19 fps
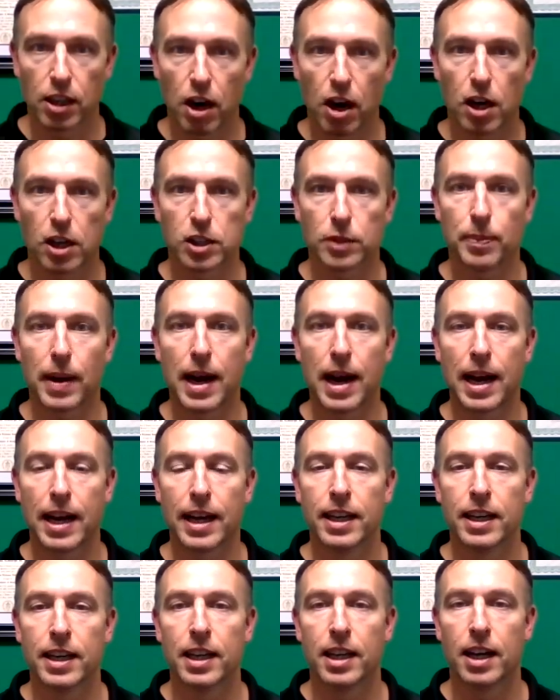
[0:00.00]
caused
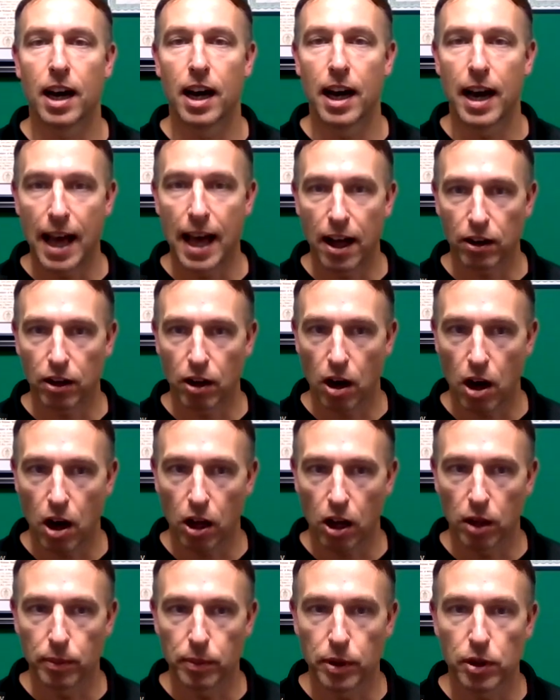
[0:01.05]
by
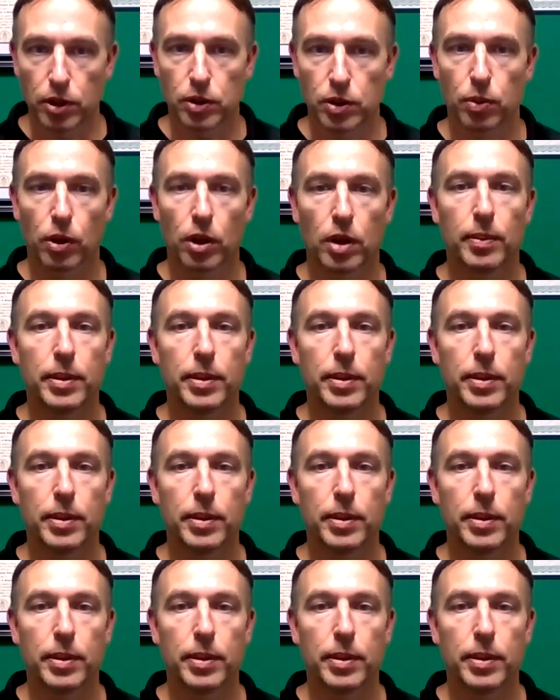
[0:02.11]
alcohol abuse.